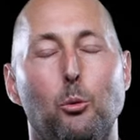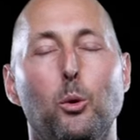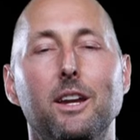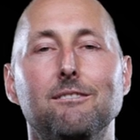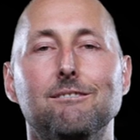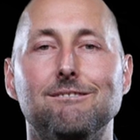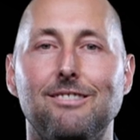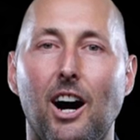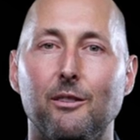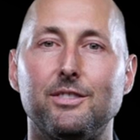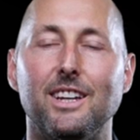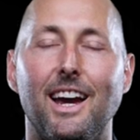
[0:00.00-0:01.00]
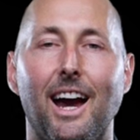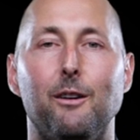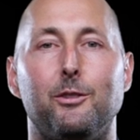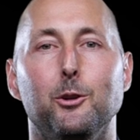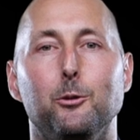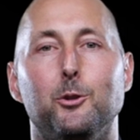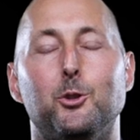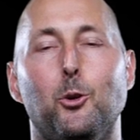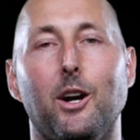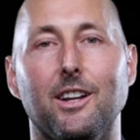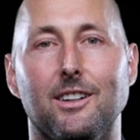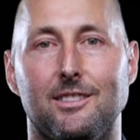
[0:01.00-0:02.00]
We'd love to have you
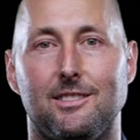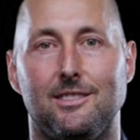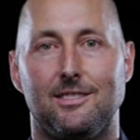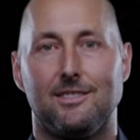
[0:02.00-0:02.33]
join us.